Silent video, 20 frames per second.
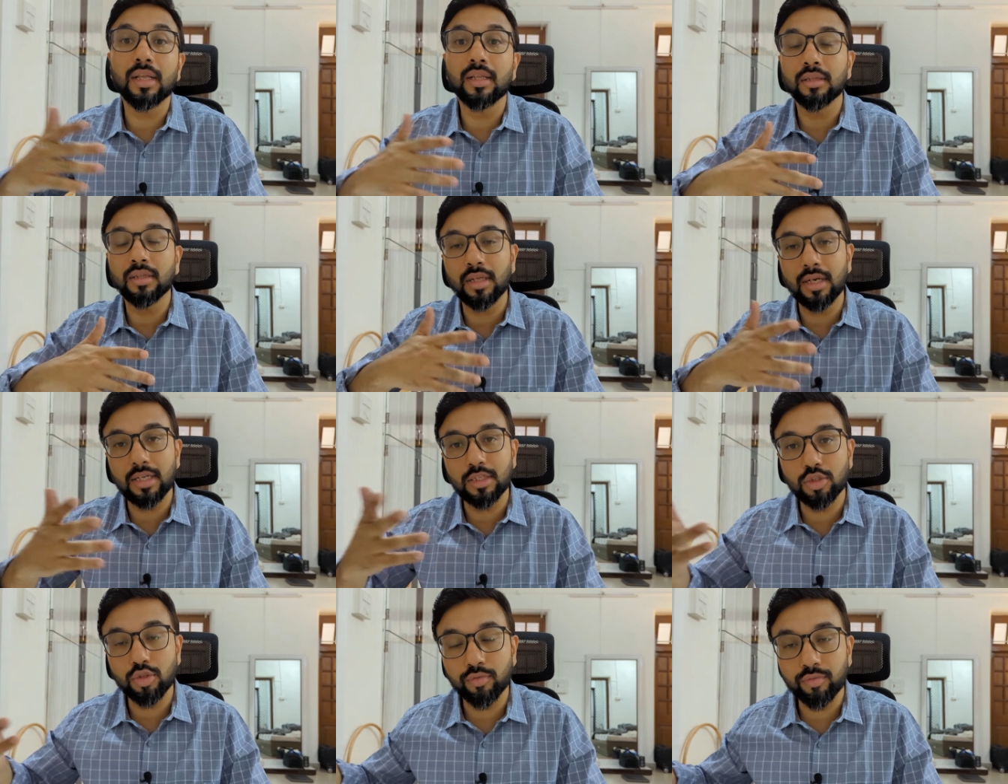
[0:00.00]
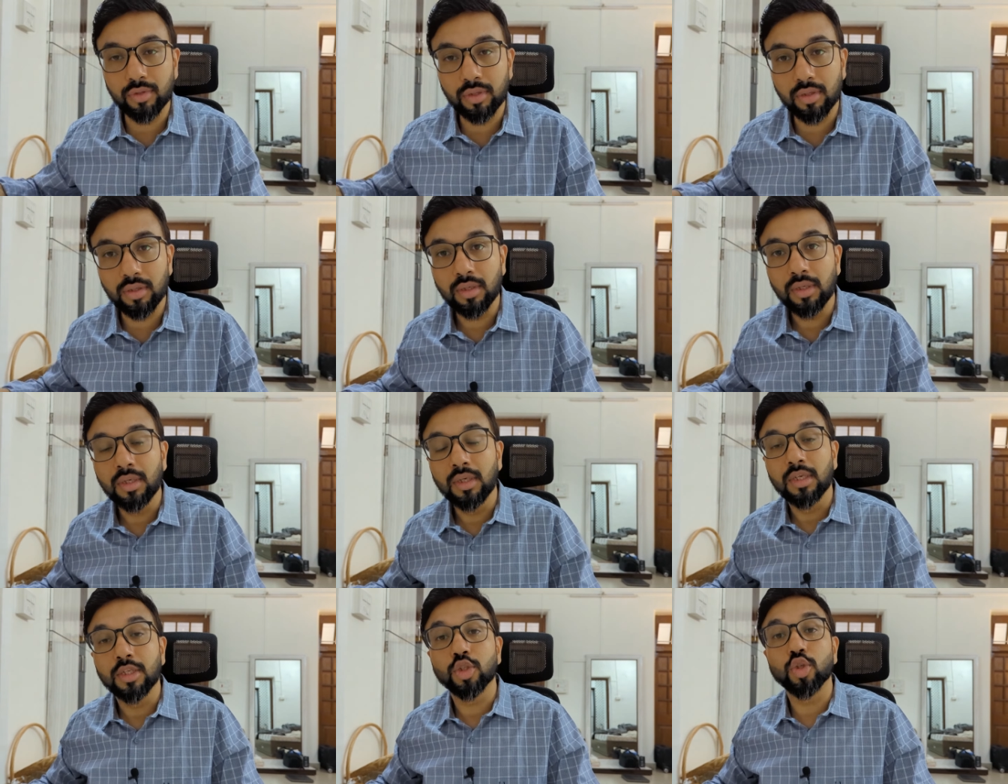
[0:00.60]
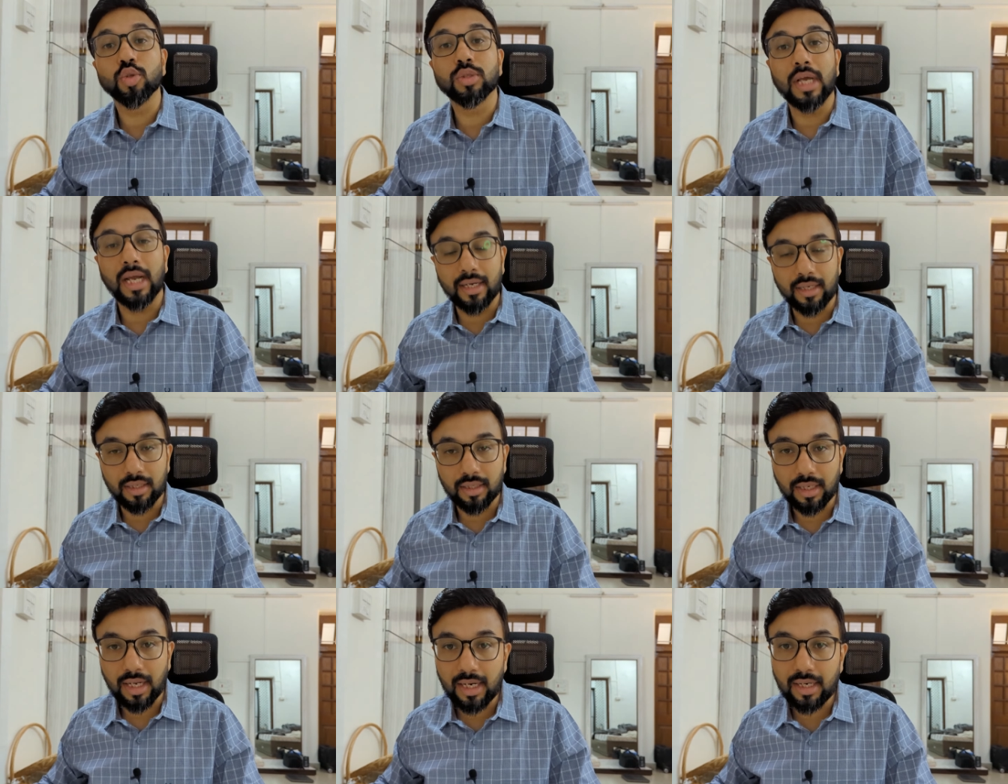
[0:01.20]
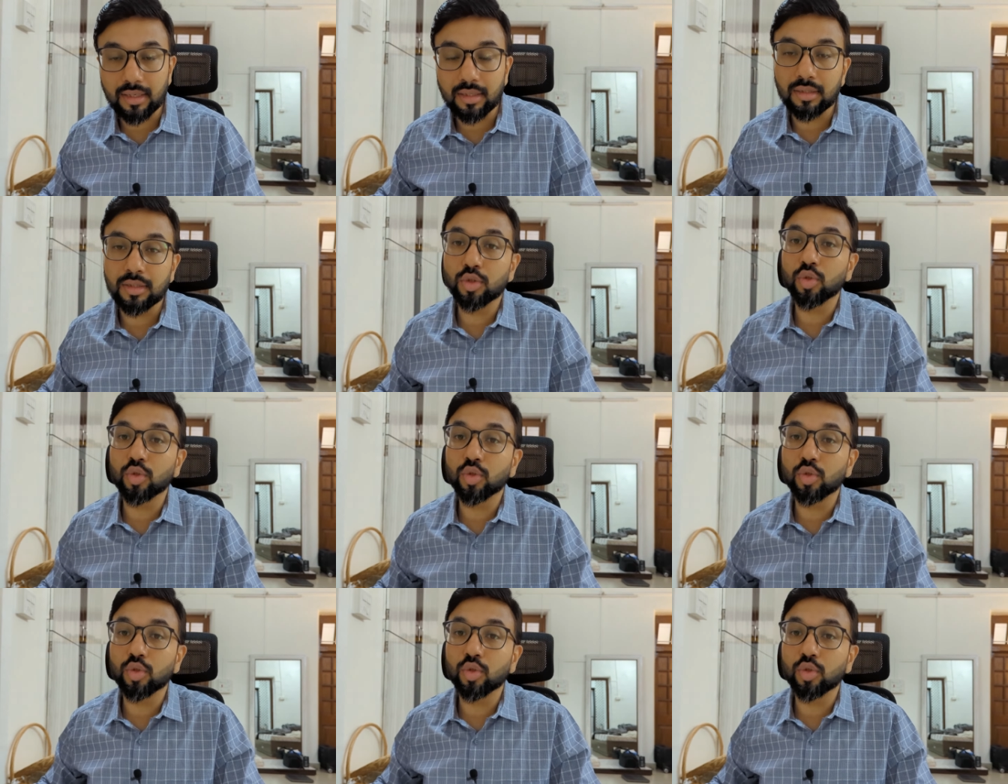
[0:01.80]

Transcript: in the rest of the society, right?